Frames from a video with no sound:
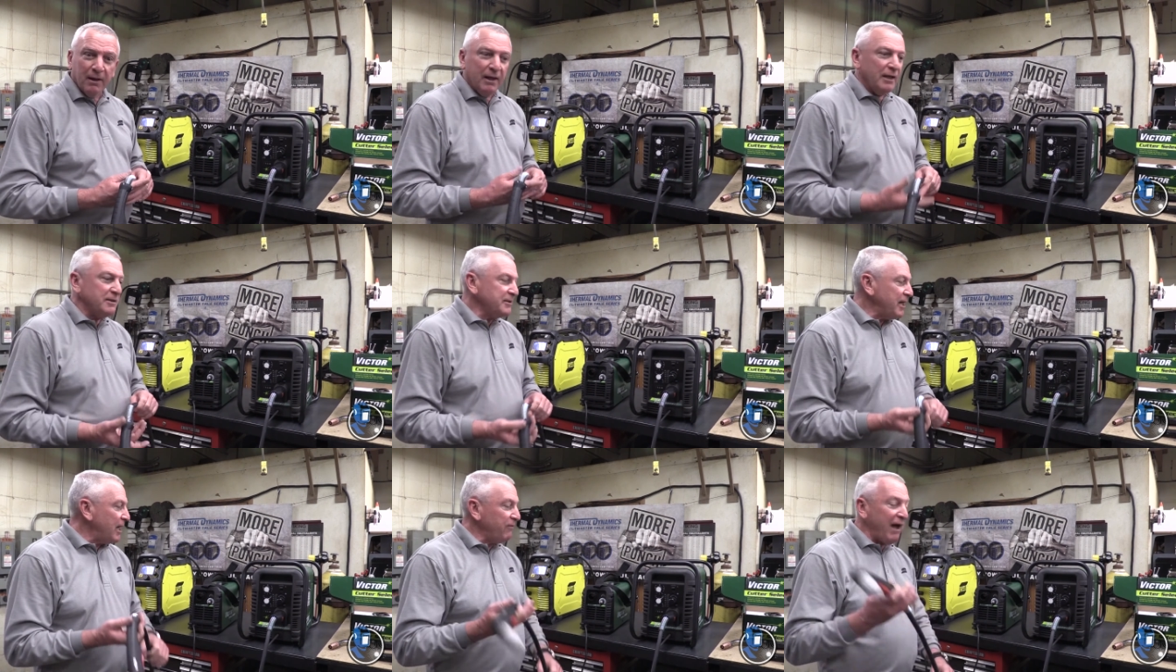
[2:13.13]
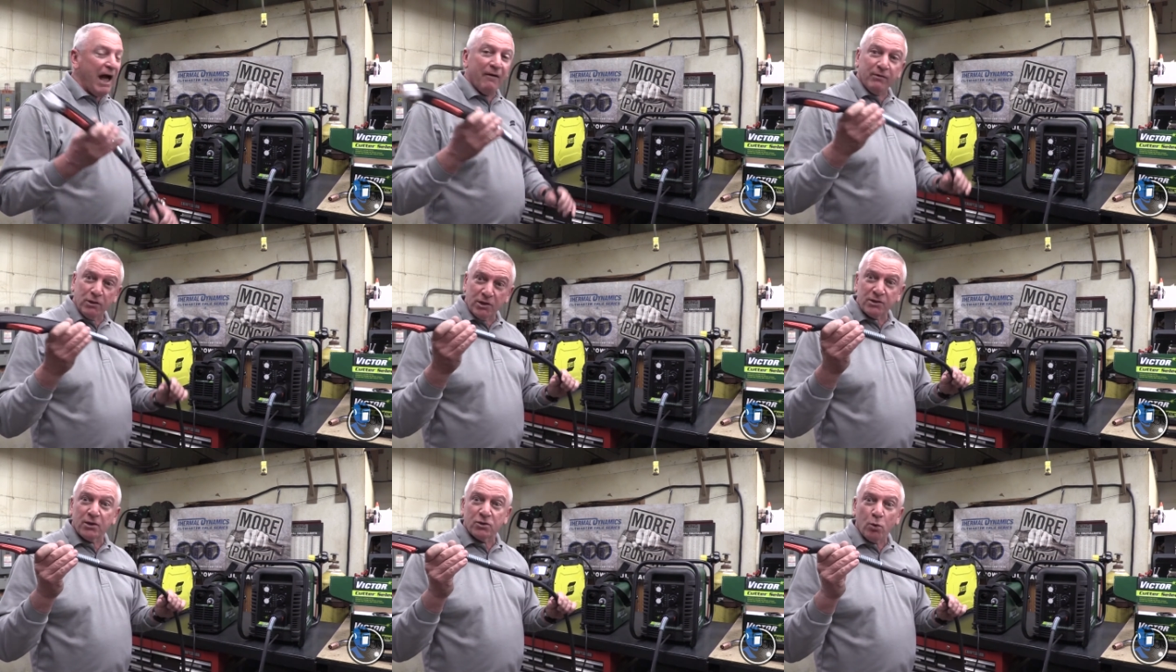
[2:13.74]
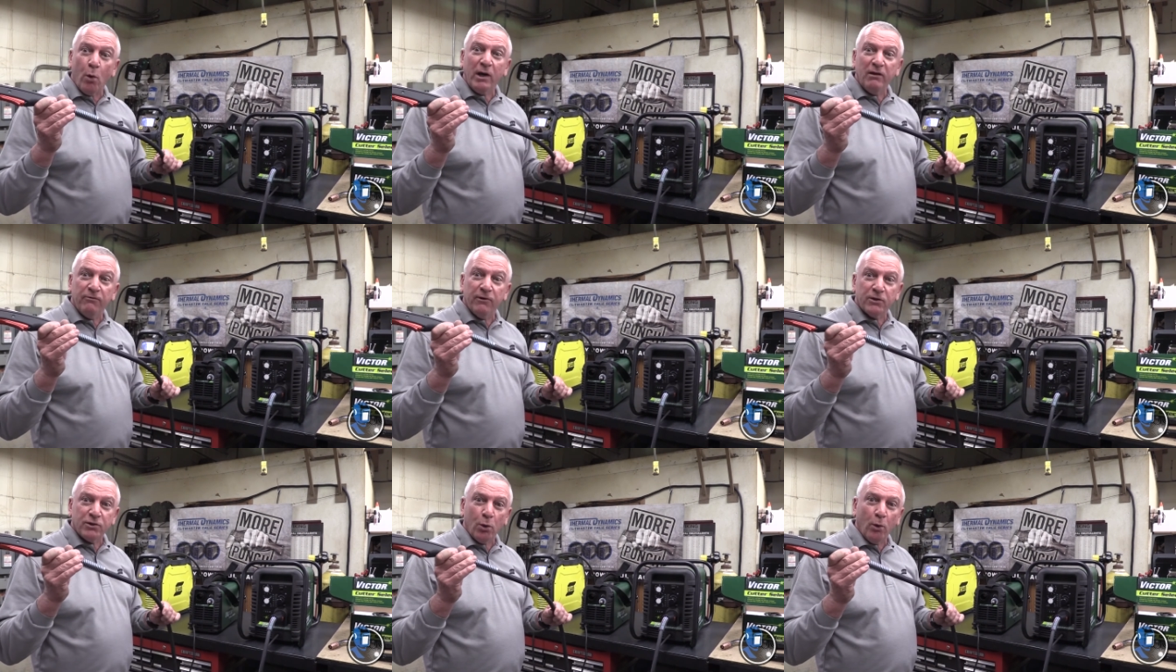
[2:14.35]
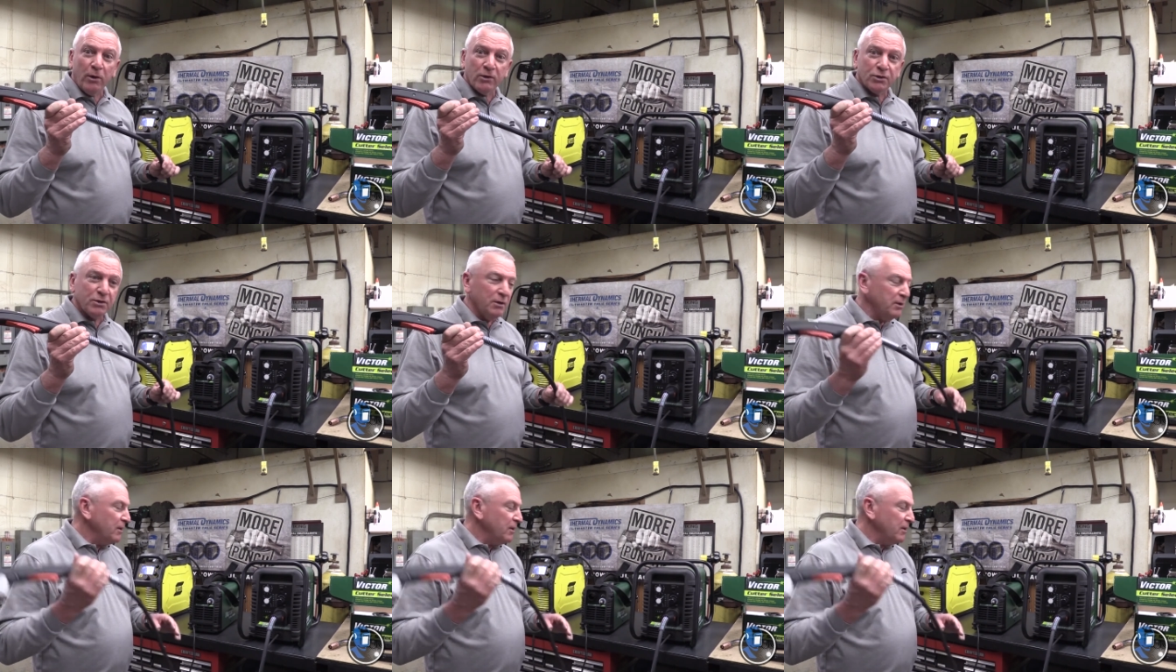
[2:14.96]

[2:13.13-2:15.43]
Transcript: instead of having just a 20 foot torch.